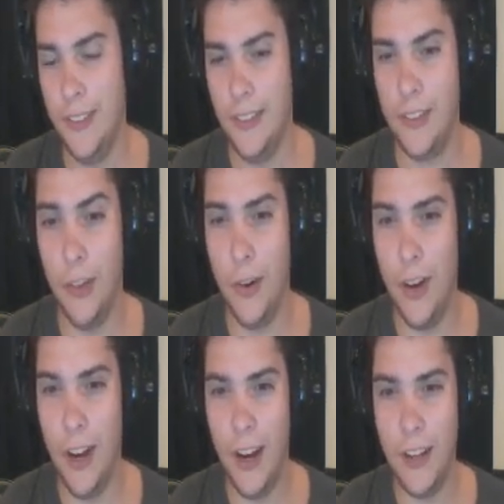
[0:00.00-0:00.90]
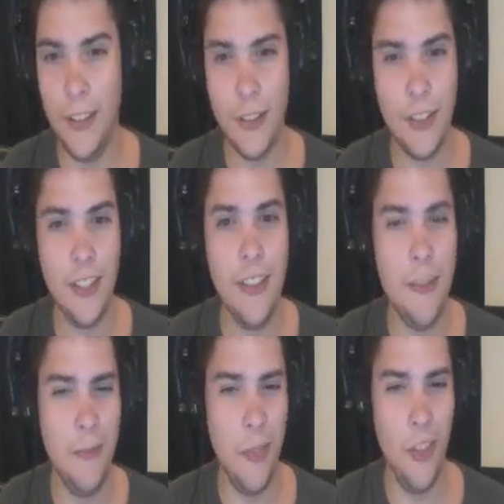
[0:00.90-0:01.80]
So I don't see
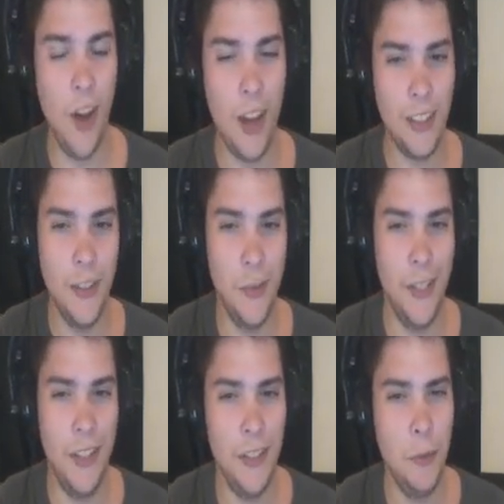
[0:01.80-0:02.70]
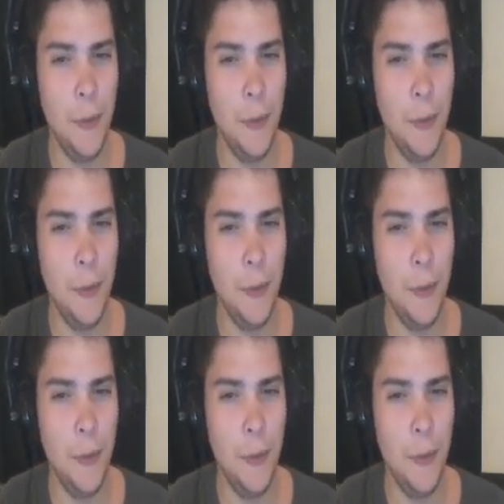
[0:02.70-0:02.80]
them not doing it. It would be